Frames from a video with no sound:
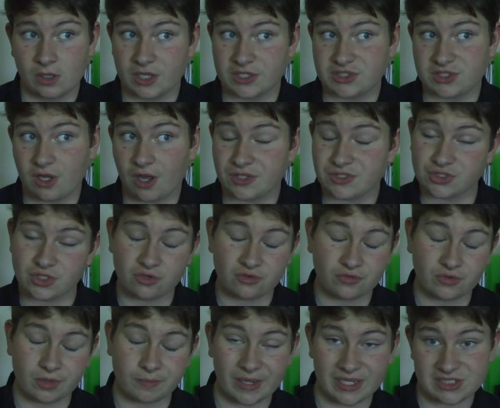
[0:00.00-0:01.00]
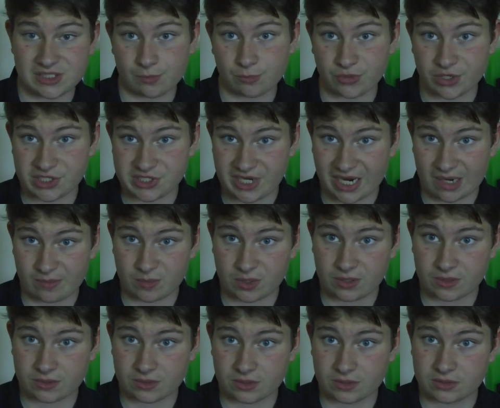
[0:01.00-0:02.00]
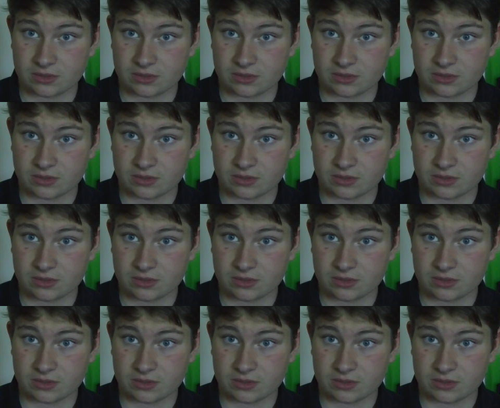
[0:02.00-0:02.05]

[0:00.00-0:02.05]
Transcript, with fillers: I started off with a basic bridge camera,